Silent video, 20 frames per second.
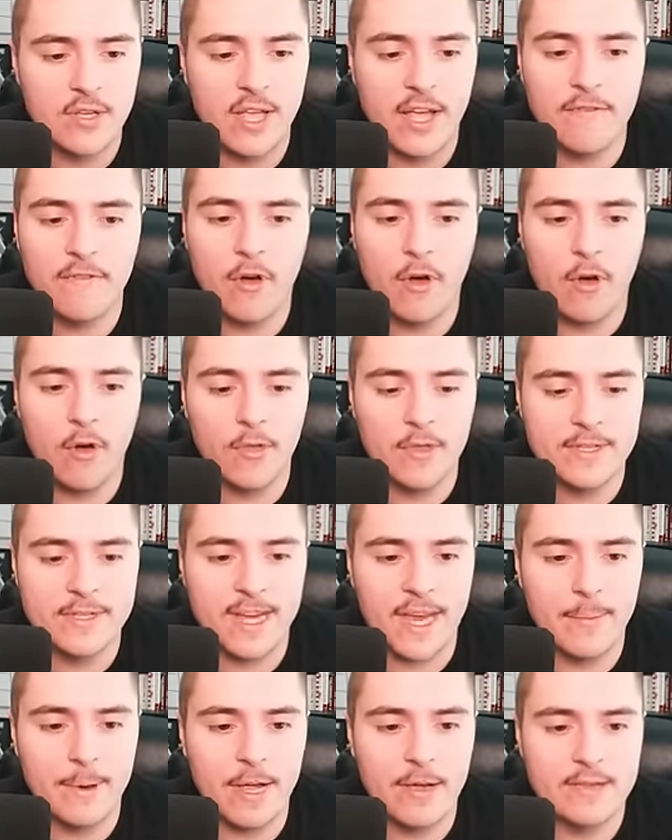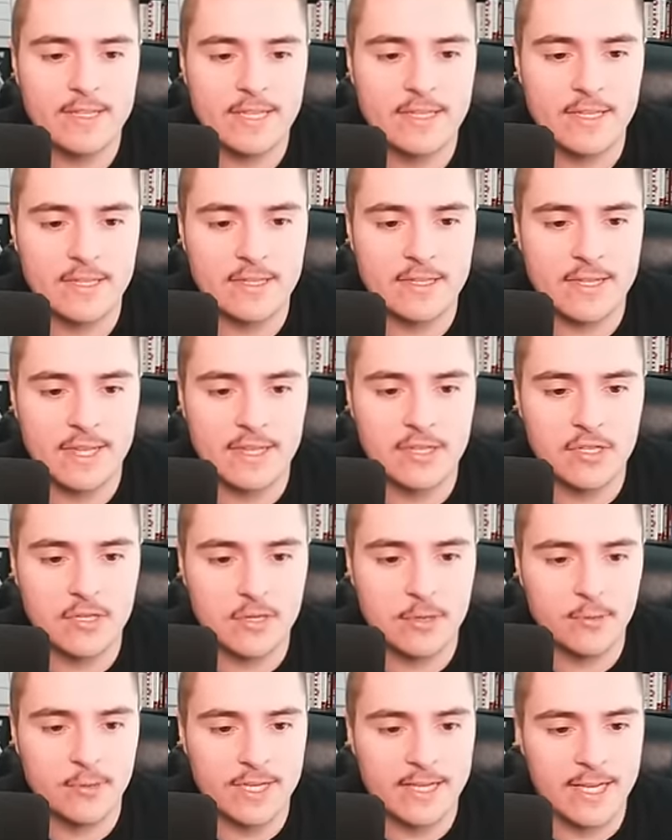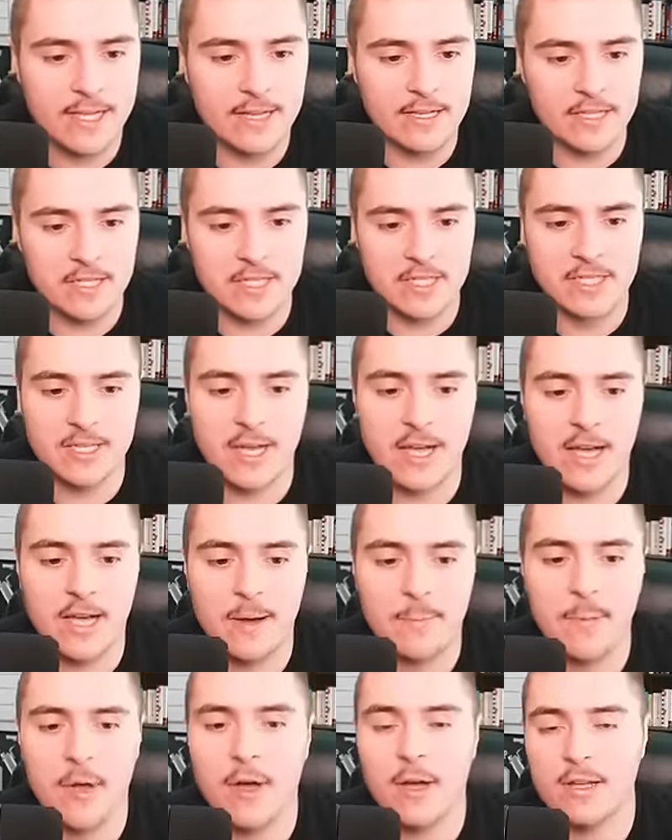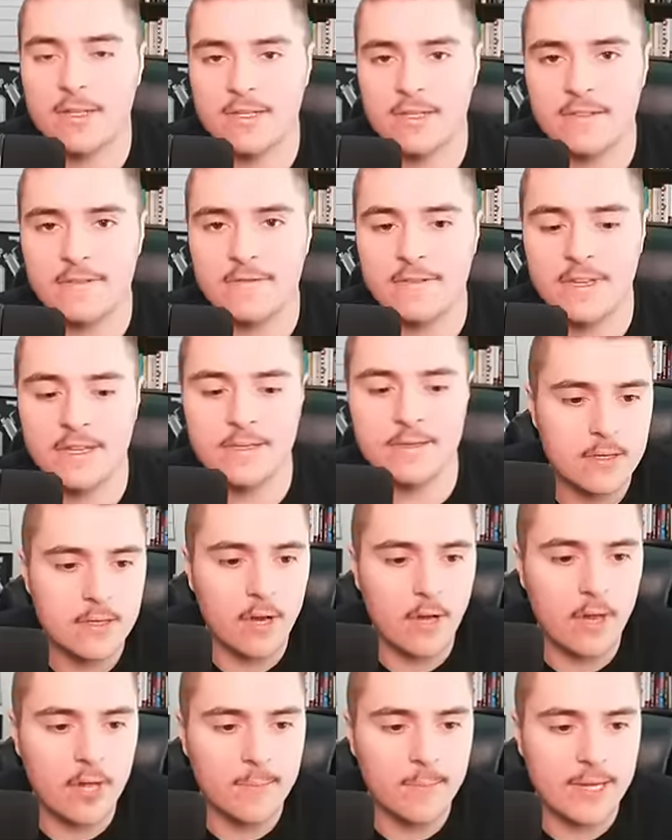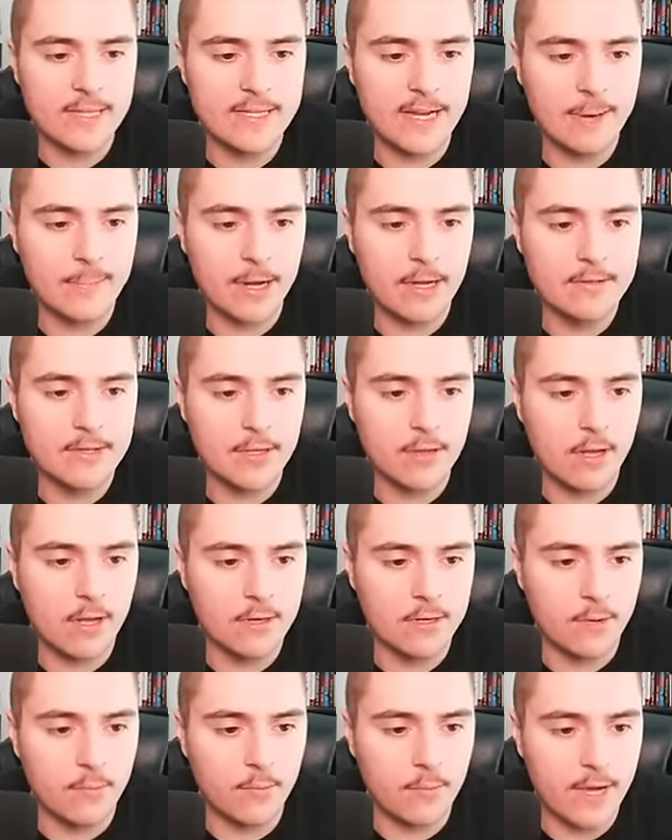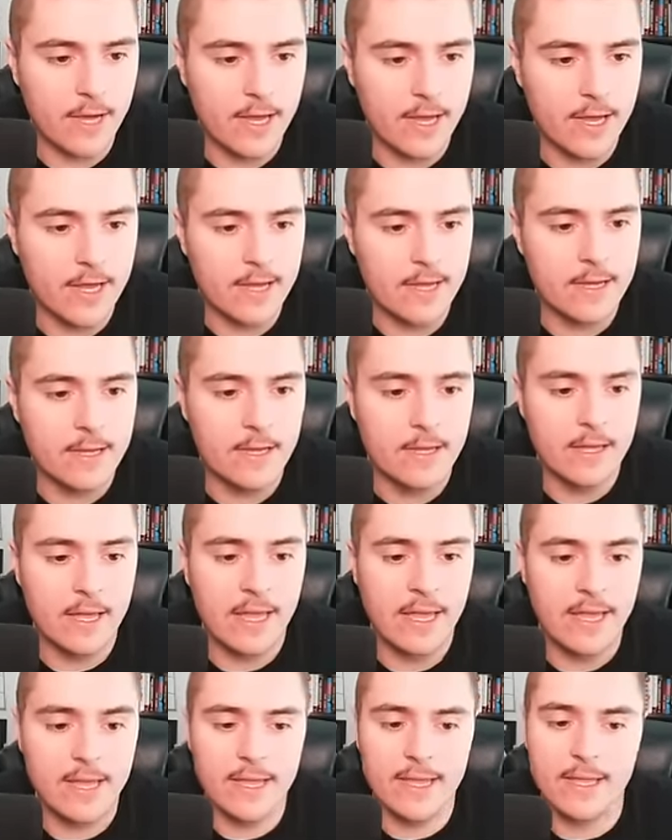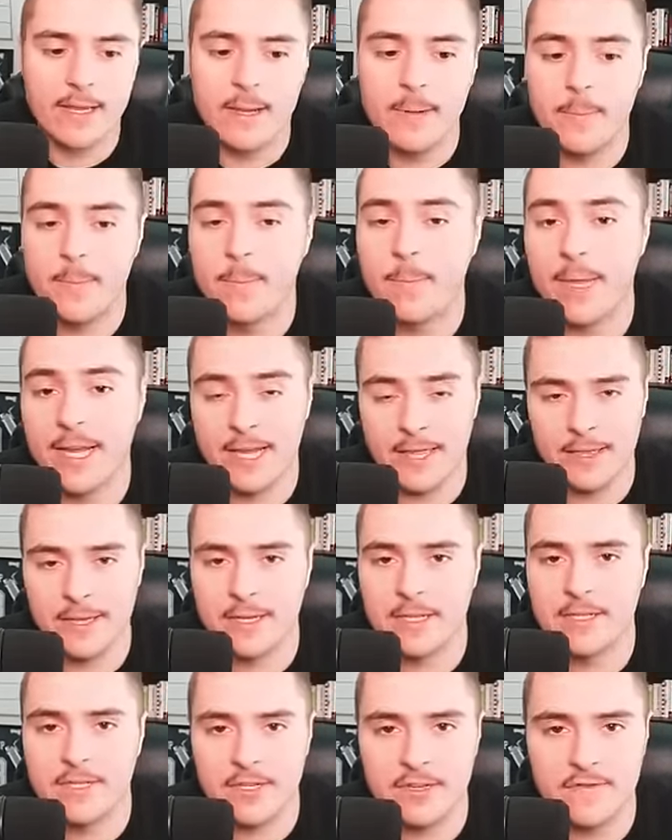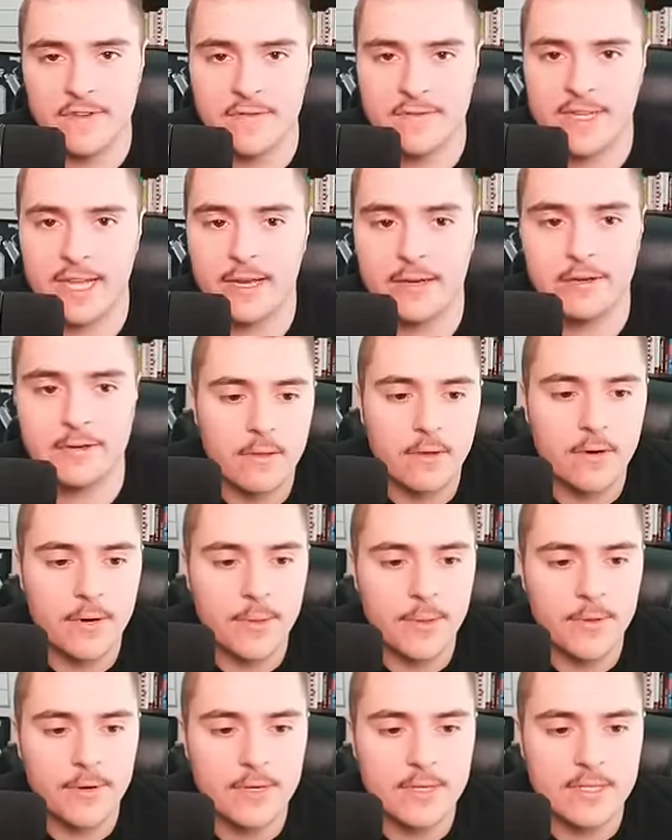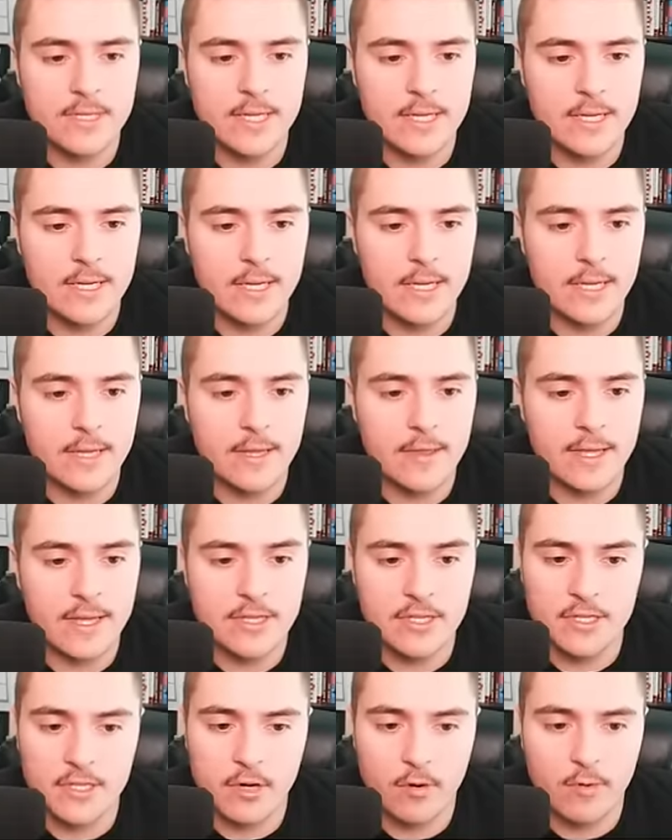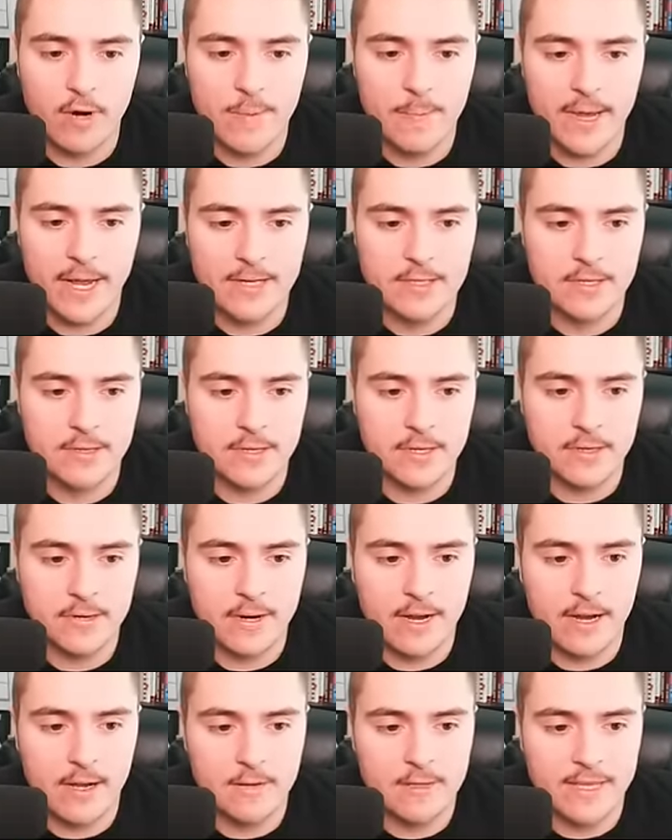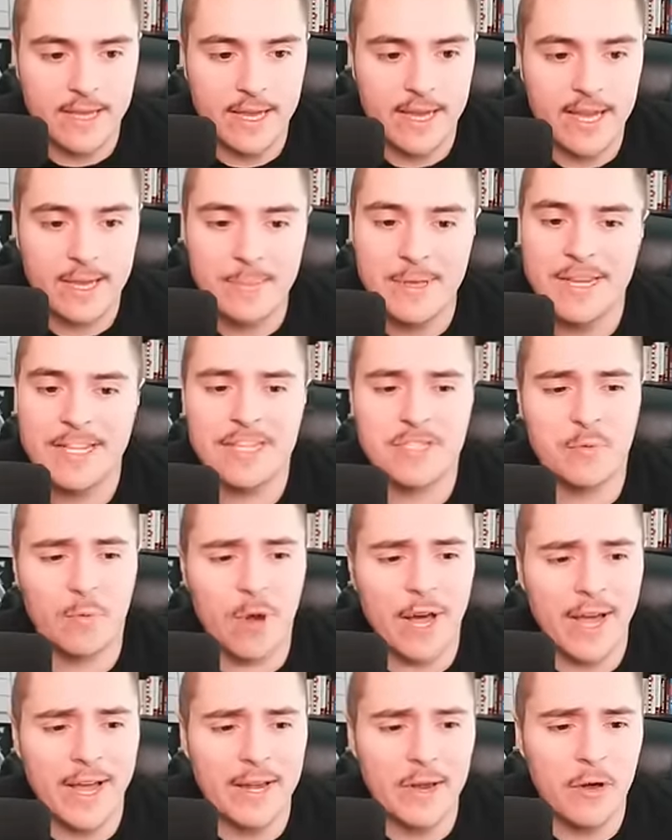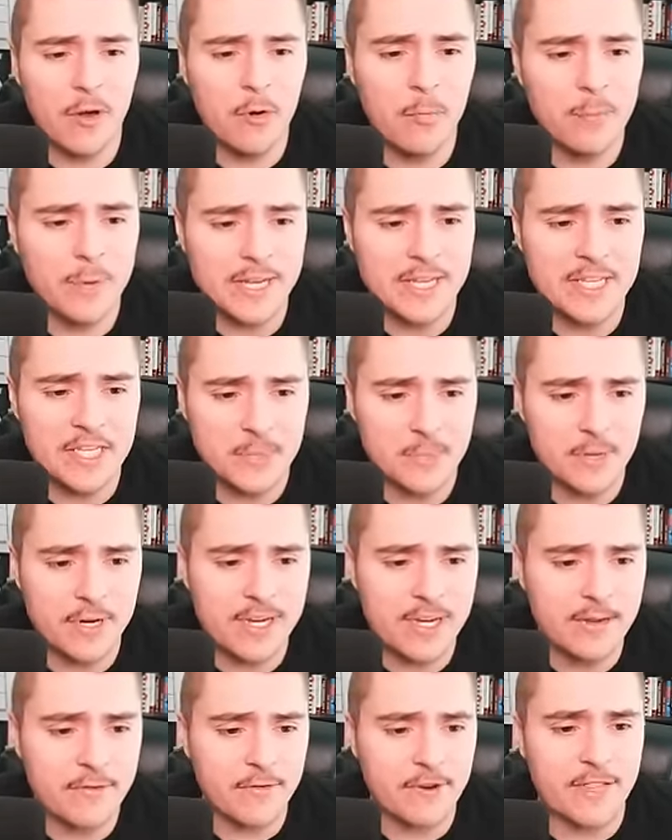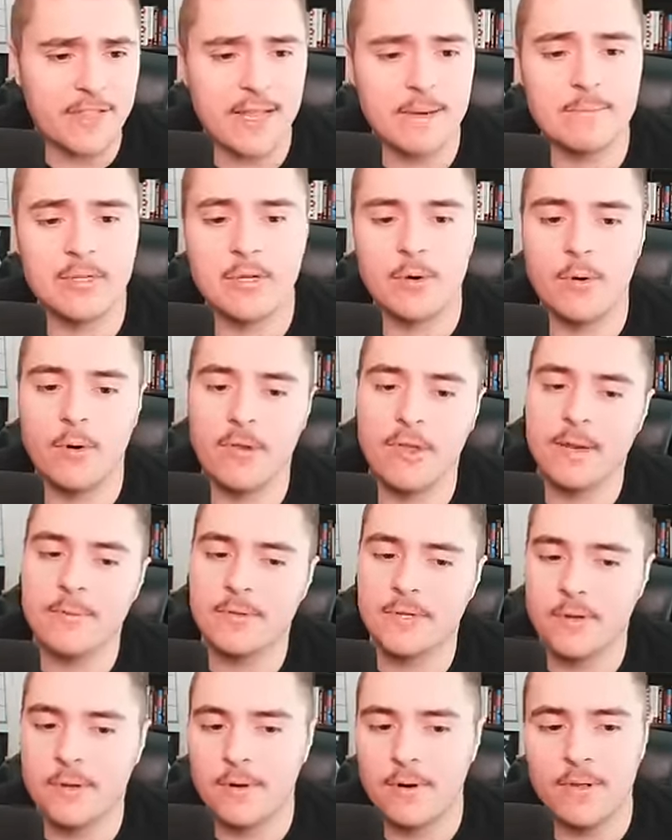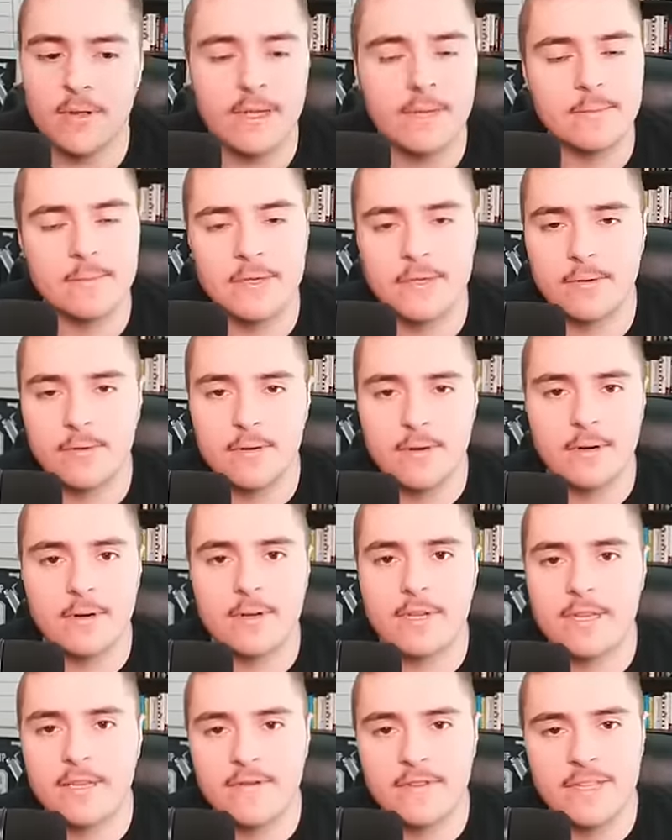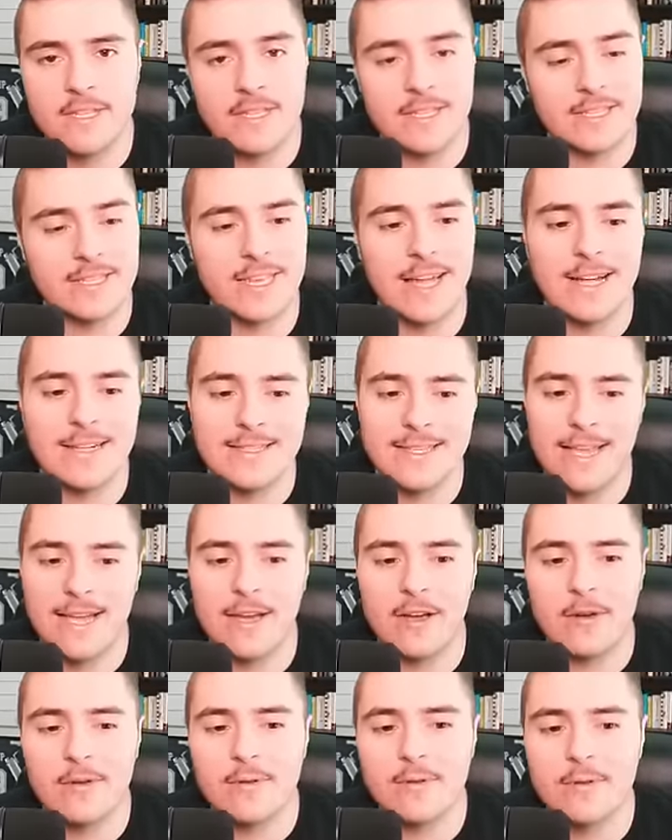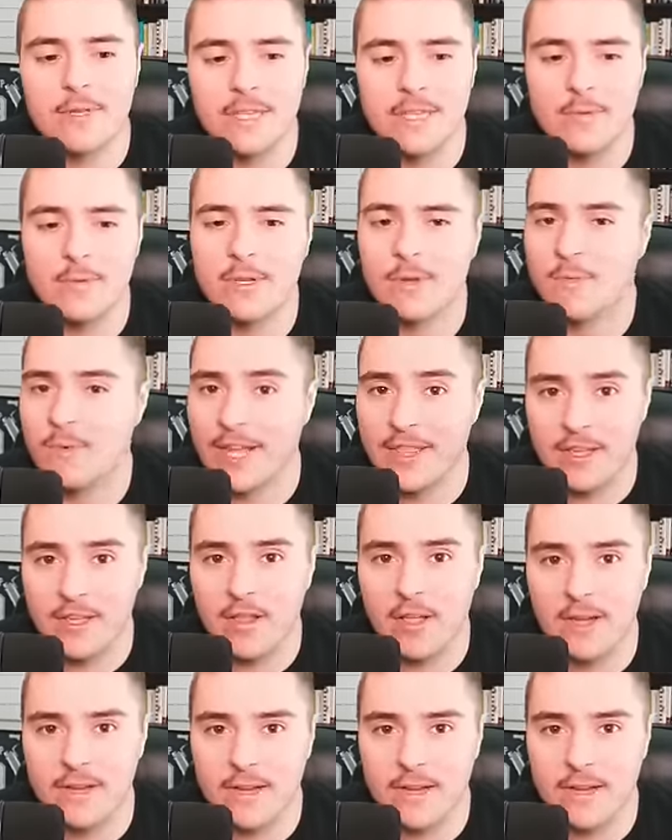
have all the timeouts. It's essential we get a stop on defense. Calling my timeouts along the way and making the conservative tackle. Third and 13, they just go right back to the ground game, and he's wide open. He's springing free. Let him score. Let him score. Let him score. If he just got down, he would have ran the clock